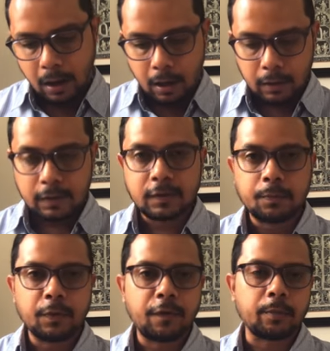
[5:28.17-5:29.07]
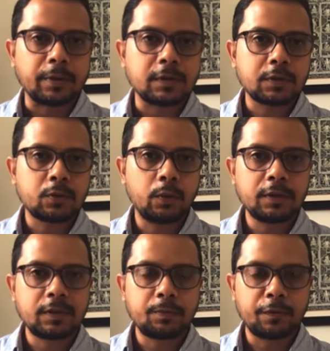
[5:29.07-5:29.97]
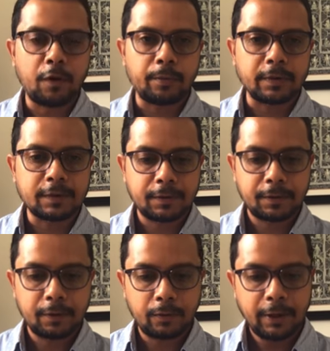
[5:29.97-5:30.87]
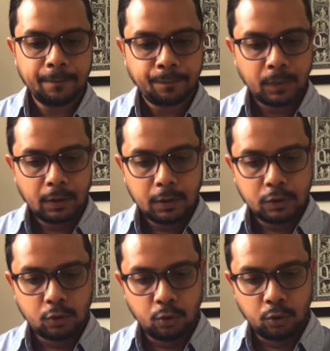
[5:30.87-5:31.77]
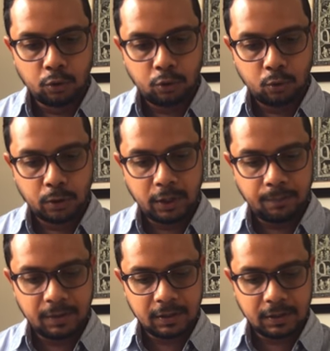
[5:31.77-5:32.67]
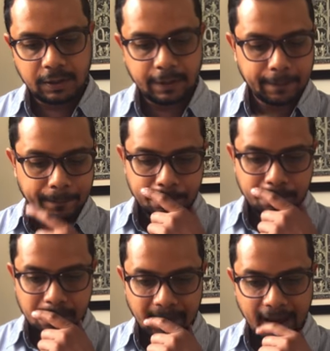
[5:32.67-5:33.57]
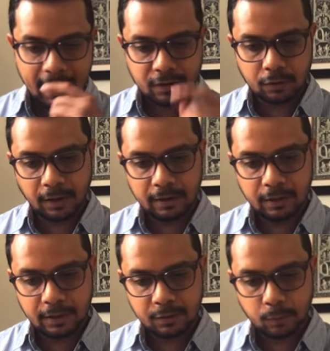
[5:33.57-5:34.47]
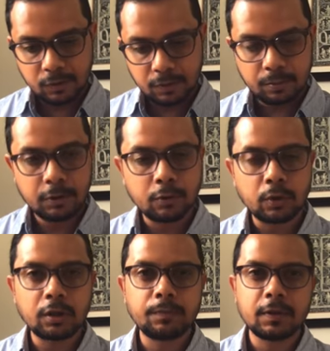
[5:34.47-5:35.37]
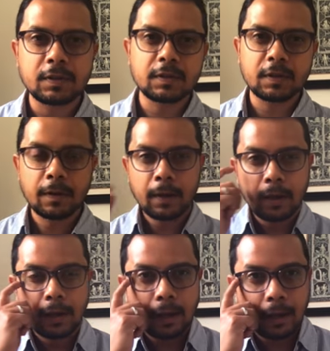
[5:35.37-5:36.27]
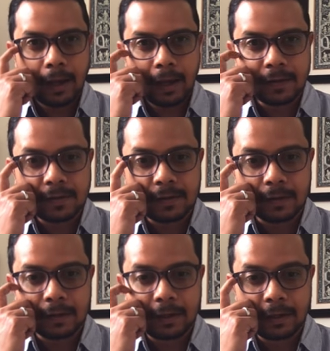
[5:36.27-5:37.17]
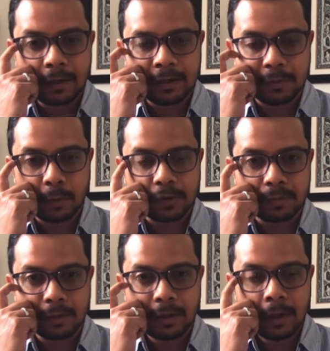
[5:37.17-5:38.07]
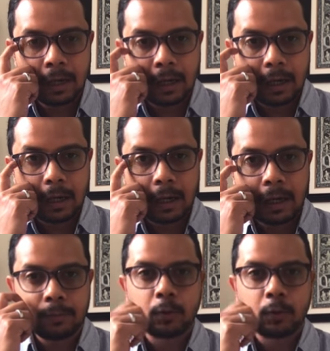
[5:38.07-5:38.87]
is the performance? What is the performance? Okay. So to keep this as authentic as possible, to keep this as clear as possible, I'm